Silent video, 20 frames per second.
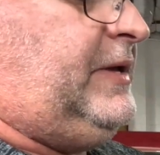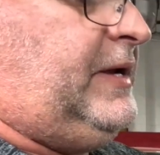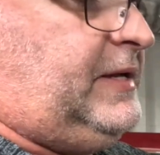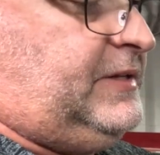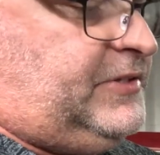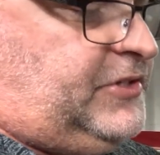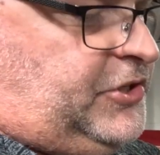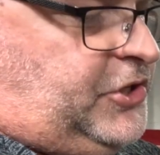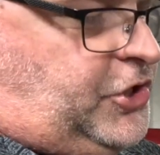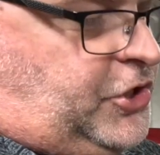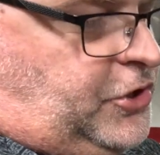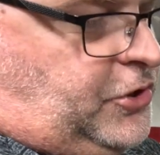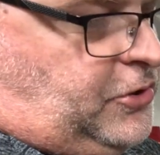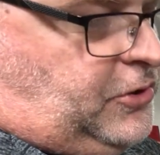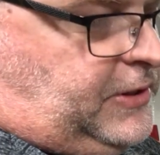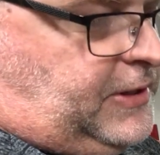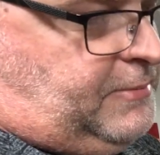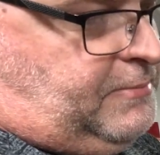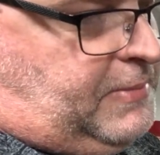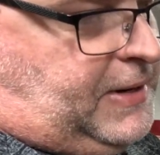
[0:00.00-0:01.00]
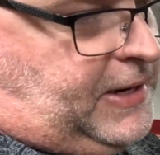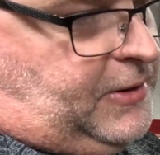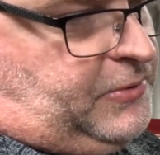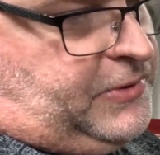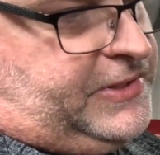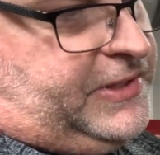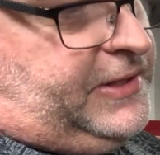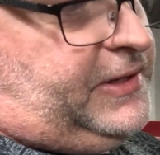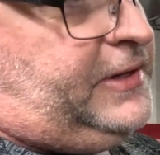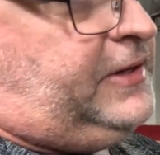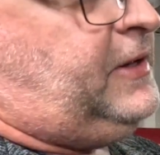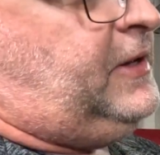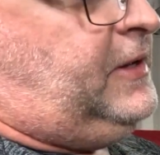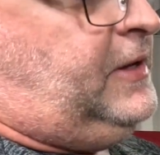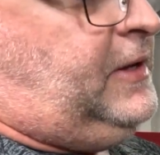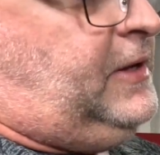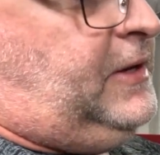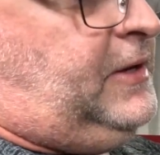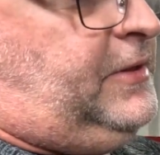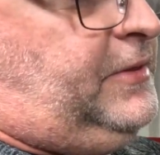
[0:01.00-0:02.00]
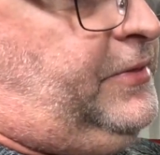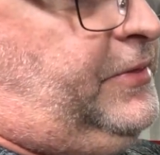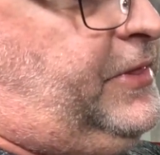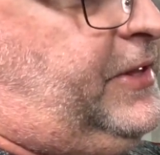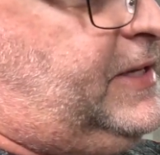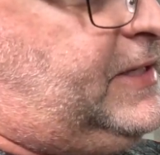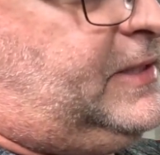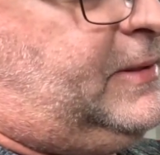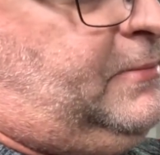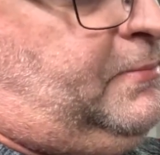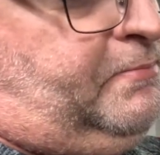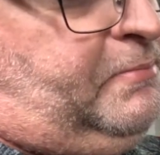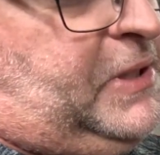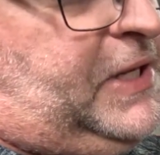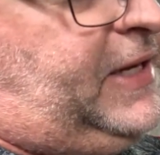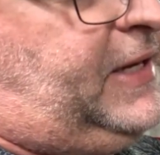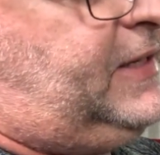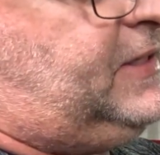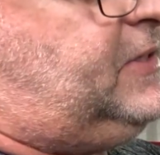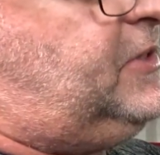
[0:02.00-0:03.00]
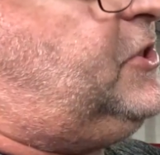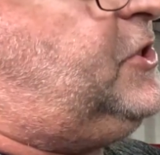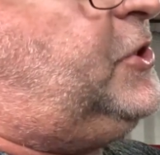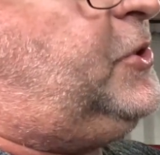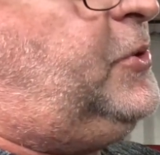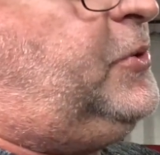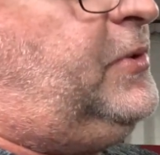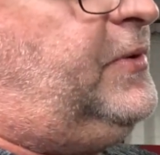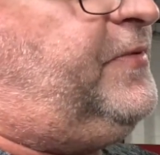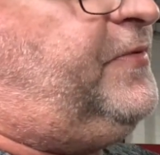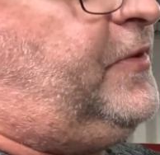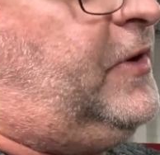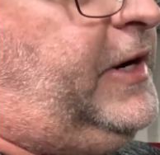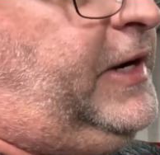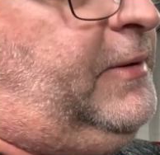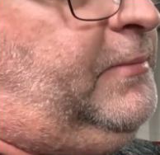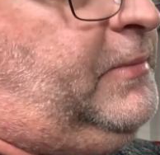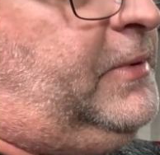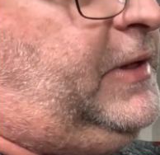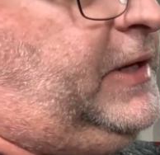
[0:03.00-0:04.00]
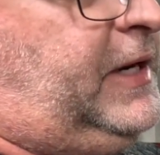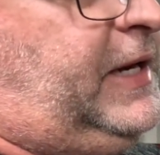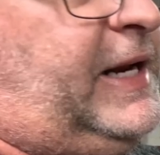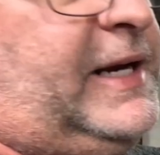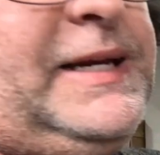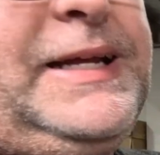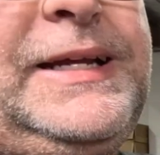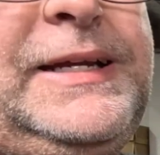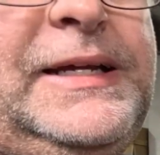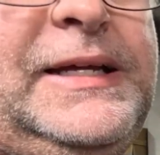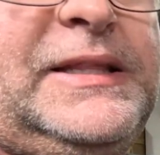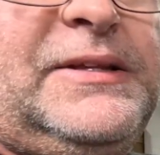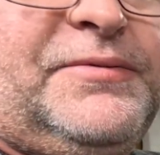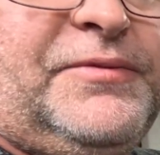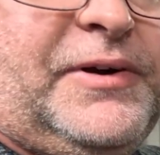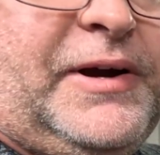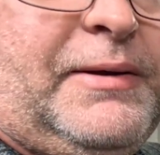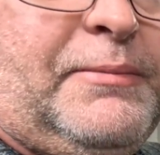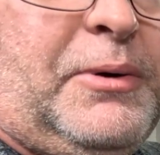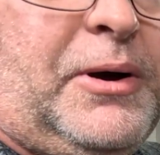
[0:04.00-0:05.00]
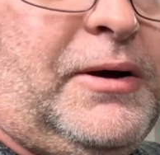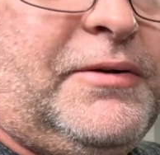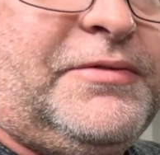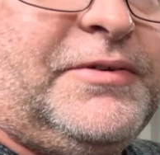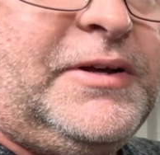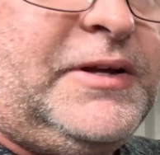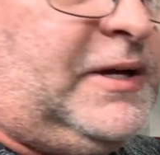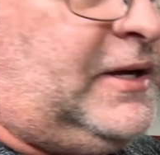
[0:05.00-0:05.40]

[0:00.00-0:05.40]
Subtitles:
securely mounted this piece to the frame, and I need to get the frame off.